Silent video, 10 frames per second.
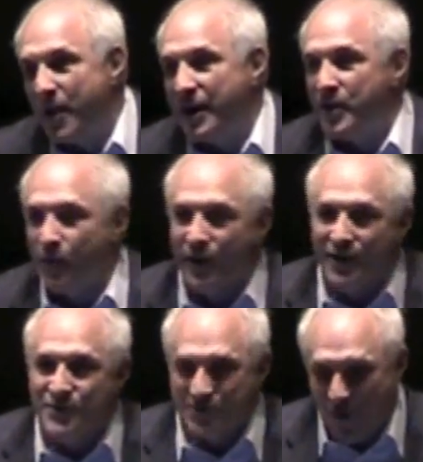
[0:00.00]
money for a
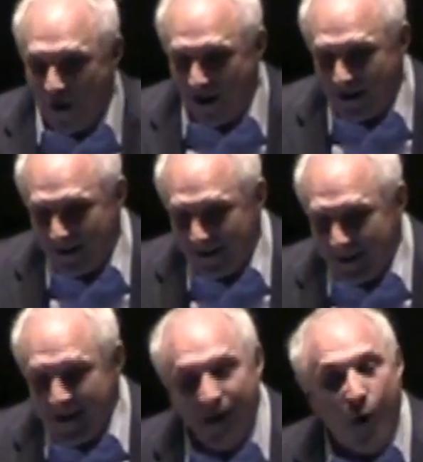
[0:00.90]
used car.
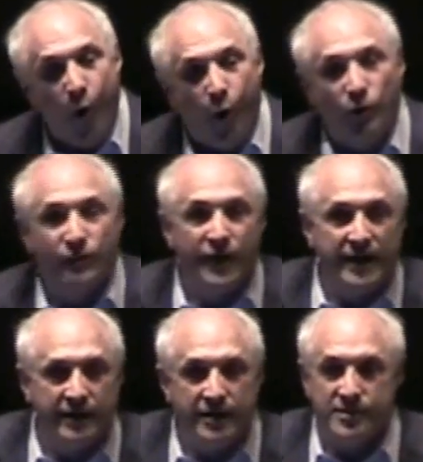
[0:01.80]
Old,
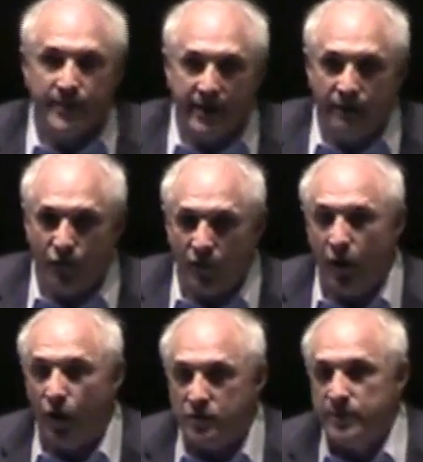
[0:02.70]
vintage. Lord
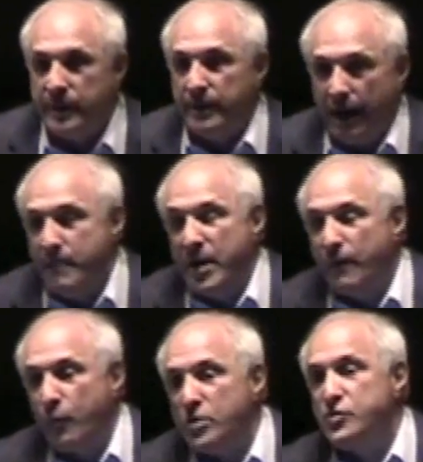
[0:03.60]
knows. I made a
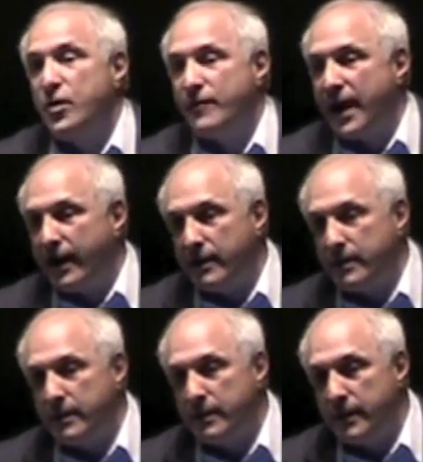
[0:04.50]
fortune off
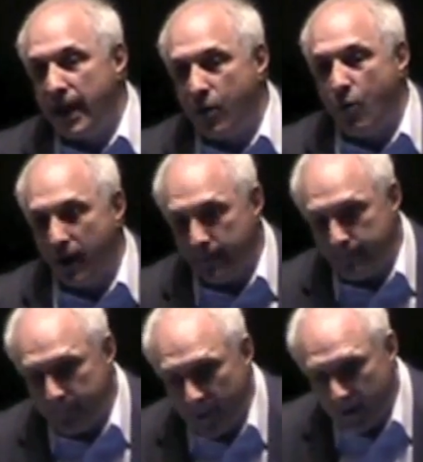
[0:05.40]
that coin.
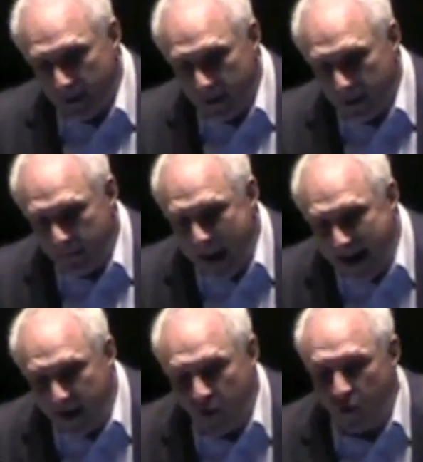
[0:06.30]

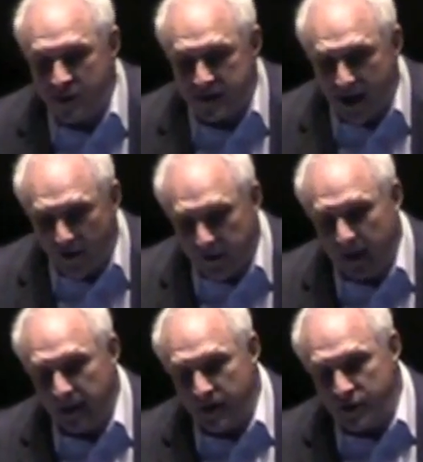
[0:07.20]
Manicurist, nail
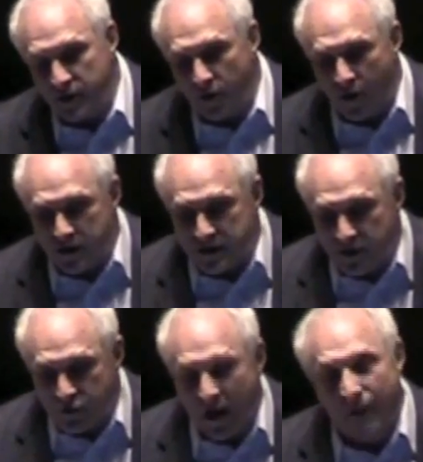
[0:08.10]
technician, car seat,
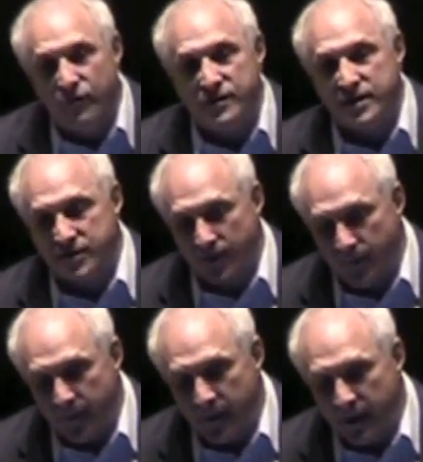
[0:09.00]
travel system.
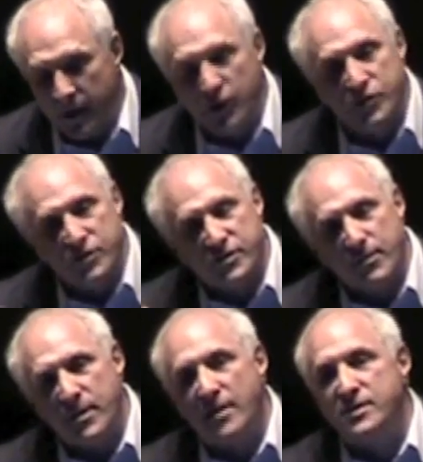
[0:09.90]
So
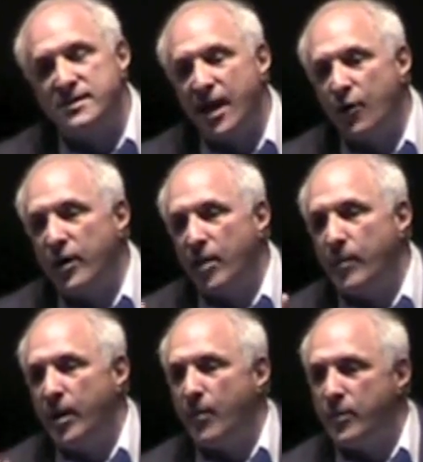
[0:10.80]
sometimes it's not really
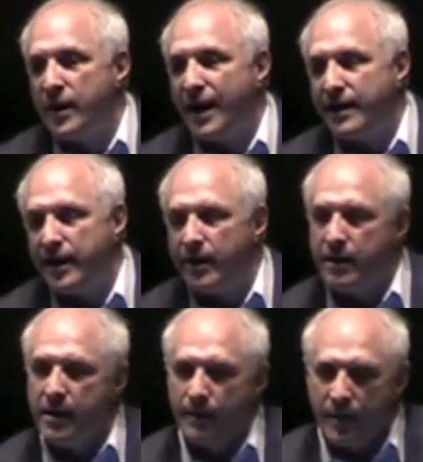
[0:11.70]
coming up with the idea,
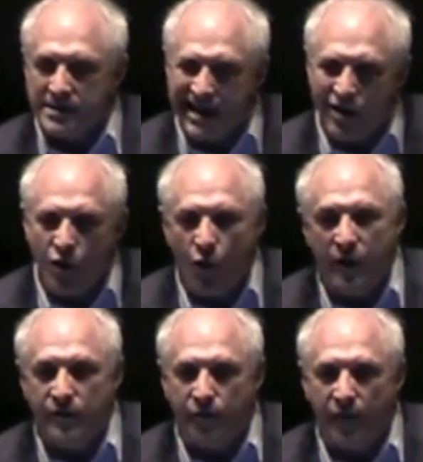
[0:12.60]
but it's how you
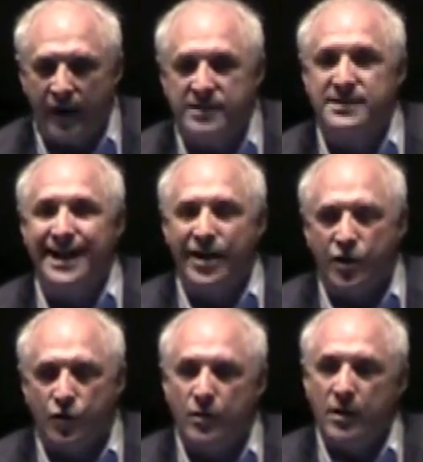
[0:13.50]
coin the phrase and how
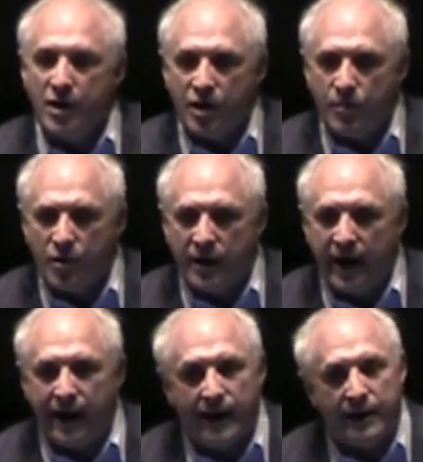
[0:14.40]
you
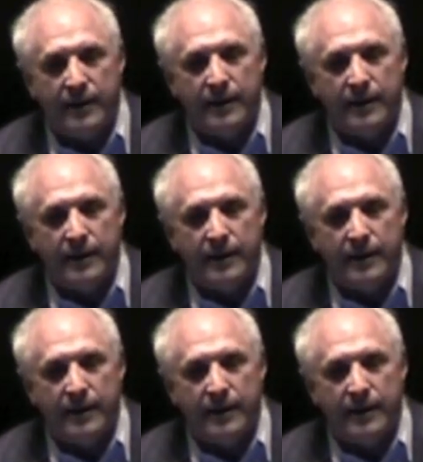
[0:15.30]
communicate it